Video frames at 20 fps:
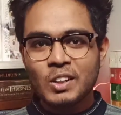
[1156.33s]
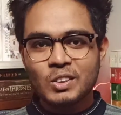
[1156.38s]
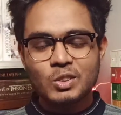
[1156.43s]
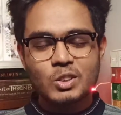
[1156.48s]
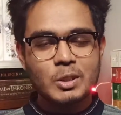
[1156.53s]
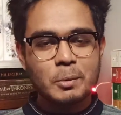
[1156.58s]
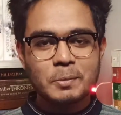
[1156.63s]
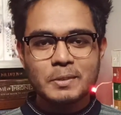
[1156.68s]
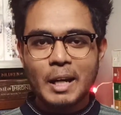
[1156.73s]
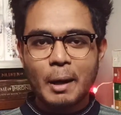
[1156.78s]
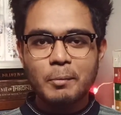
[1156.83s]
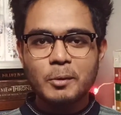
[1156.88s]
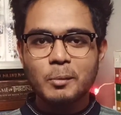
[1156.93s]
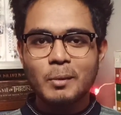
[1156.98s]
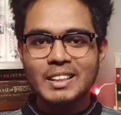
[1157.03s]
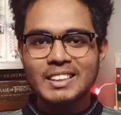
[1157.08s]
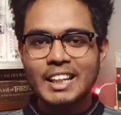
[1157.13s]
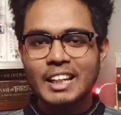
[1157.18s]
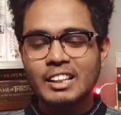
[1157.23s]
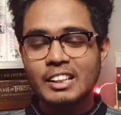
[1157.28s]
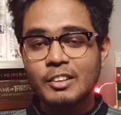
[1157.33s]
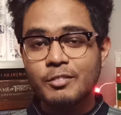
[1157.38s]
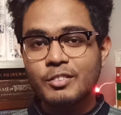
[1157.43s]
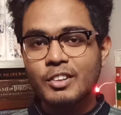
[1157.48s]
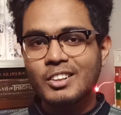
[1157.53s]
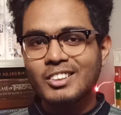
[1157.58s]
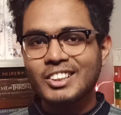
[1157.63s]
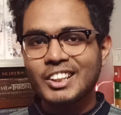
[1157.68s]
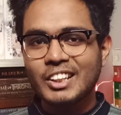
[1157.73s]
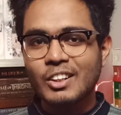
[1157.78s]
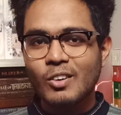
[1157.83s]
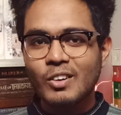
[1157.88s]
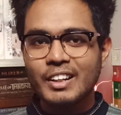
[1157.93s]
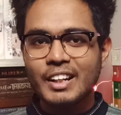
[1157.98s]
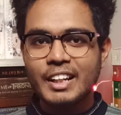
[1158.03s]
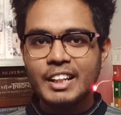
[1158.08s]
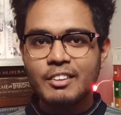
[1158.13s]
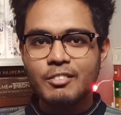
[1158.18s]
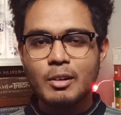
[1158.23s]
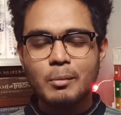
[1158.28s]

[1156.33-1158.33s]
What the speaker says: So subscribe to my channel if not done already.